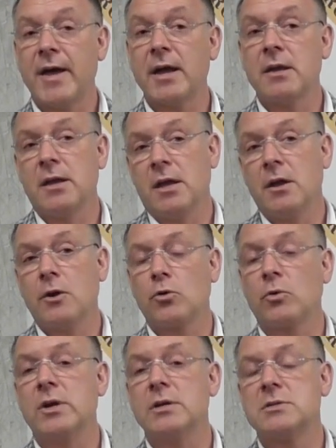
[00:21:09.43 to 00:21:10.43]
That can
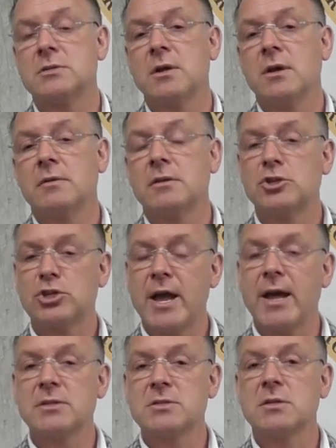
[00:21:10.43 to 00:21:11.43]
increase the
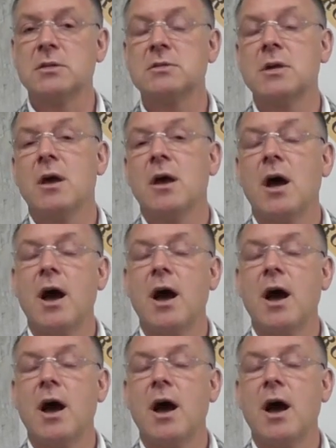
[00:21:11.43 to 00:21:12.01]
chances